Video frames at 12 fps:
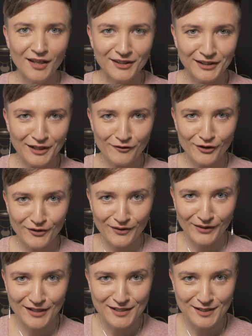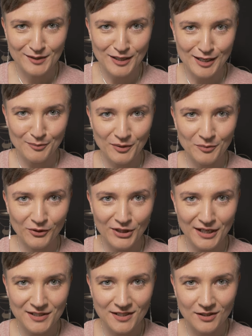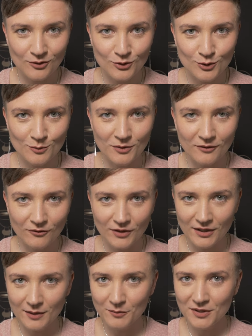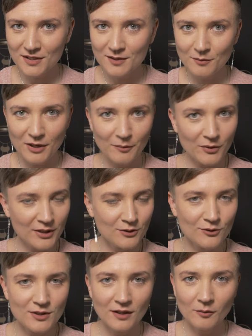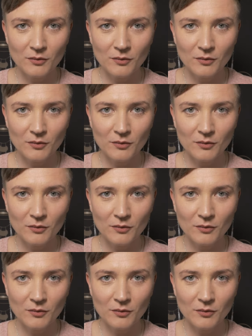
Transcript: Nevertheless, uh, people continued to be very busy by producing